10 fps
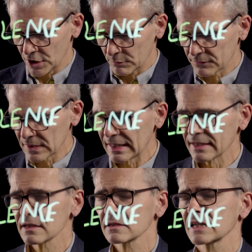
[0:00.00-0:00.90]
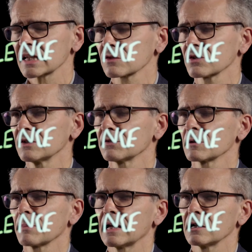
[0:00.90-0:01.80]
and we've done that successfully for
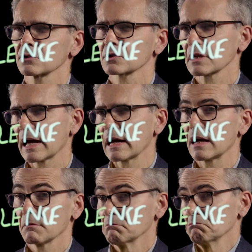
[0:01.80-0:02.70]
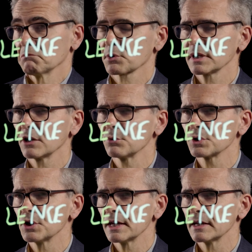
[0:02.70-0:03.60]
about
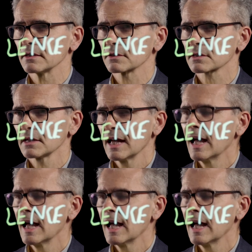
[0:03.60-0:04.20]
300 years.